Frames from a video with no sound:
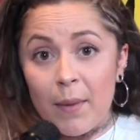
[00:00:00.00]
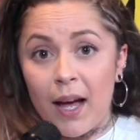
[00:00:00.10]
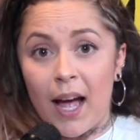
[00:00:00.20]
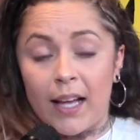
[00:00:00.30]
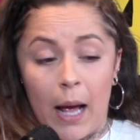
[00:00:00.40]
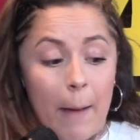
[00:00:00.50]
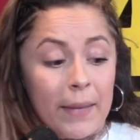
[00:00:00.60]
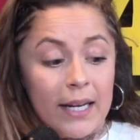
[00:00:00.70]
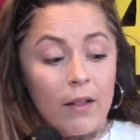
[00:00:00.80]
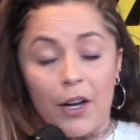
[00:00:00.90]
I'm
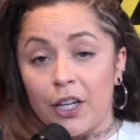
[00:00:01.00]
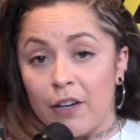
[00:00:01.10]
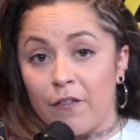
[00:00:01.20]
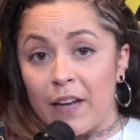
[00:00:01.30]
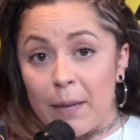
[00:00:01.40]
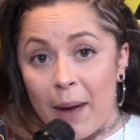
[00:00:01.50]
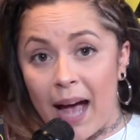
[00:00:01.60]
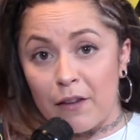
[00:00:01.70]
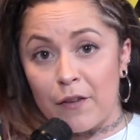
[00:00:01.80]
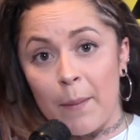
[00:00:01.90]
getting a lot of good
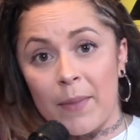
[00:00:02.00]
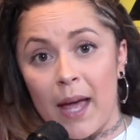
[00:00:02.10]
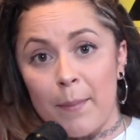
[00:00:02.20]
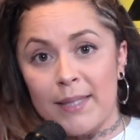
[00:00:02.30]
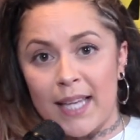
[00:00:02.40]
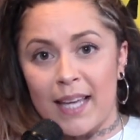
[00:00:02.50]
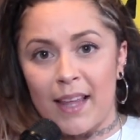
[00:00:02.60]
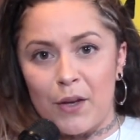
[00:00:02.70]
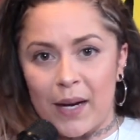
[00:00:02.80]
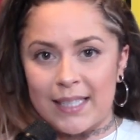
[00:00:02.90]
feedback from them saying
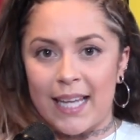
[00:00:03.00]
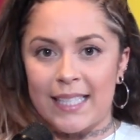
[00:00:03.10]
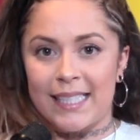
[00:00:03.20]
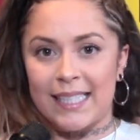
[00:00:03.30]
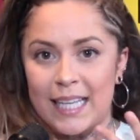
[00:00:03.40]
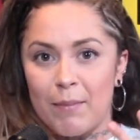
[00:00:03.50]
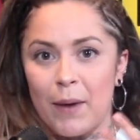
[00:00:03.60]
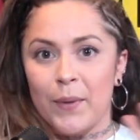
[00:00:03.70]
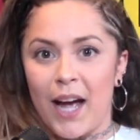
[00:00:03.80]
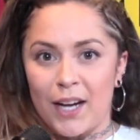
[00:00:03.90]
that you guys like to see my
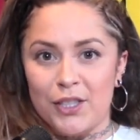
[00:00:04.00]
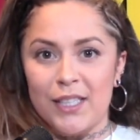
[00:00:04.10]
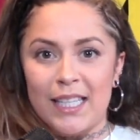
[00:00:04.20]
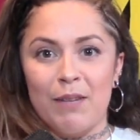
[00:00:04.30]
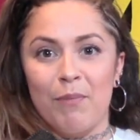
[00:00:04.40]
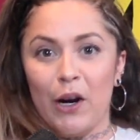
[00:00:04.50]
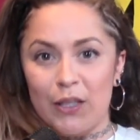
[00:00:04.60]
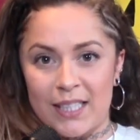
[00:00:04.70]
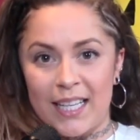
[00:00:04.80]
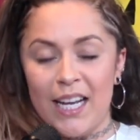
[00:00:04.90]
reactions in
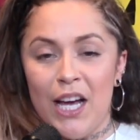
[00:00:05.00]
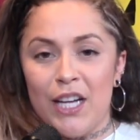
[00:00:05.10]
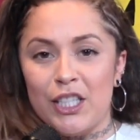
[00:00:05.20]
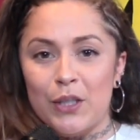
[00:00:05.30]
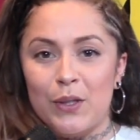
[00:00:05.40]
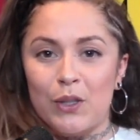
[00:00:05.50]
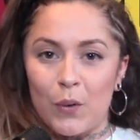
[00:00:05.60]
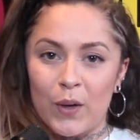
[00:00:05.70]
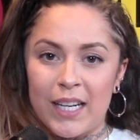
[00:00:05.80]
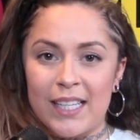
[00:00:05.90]
person to
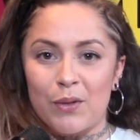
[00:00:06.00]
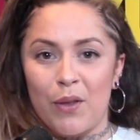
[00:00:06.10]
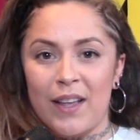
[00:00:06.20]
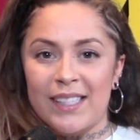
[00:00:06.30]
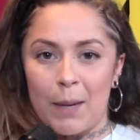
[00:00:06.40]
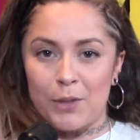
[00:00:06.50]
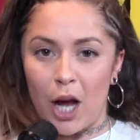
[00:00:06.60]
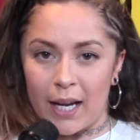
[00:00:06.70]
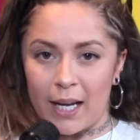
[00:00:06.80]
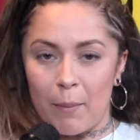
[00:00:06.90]
stories or things that I'm
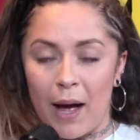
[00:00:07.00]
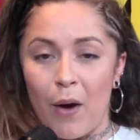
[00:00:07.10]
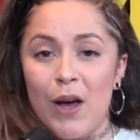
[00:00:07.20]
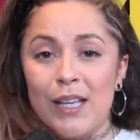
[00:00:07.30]
talking about.